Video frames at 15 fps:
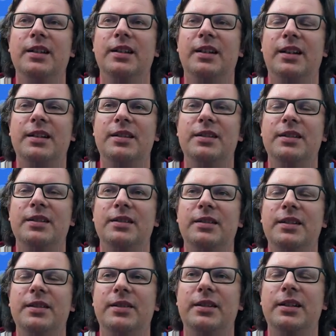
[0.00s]
and then
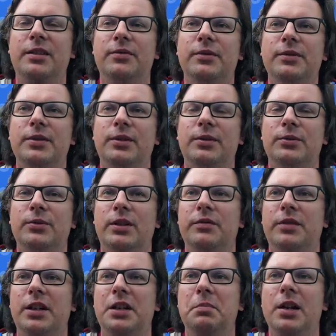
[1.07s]
this equals to our
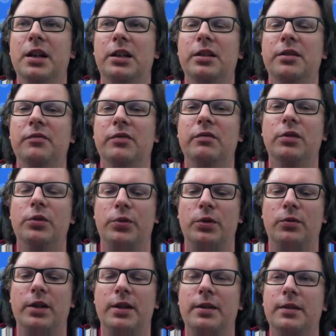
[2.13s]
API key. We will show
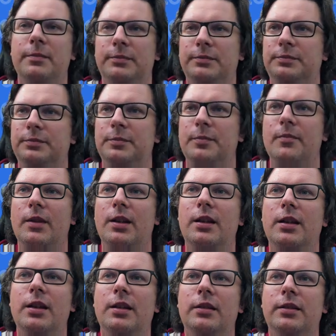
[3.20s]
that.
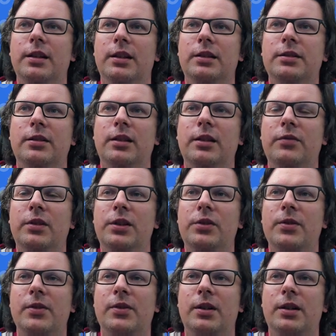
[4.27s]
Then other
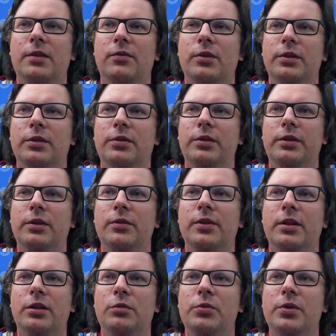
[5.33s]
definitions are for the
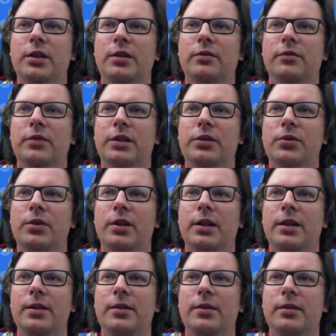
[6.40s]
user object, which
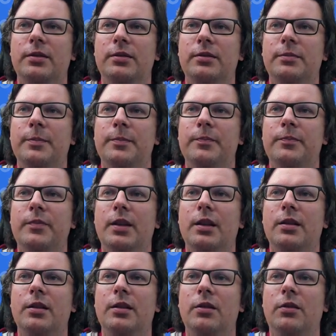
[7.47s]
has
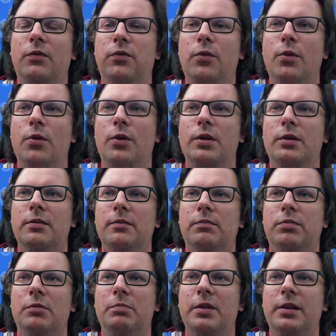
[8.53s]
4
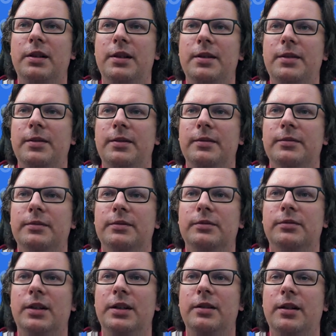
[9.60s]
properties
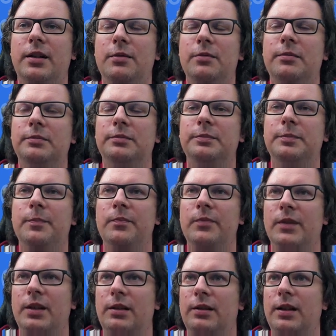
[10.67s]
right now,
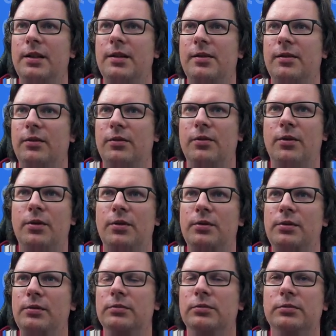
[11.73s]
and that's the
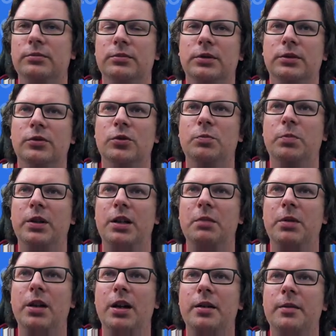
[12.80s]
whole
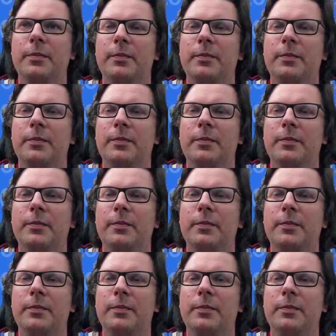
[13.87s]
OpenAPI.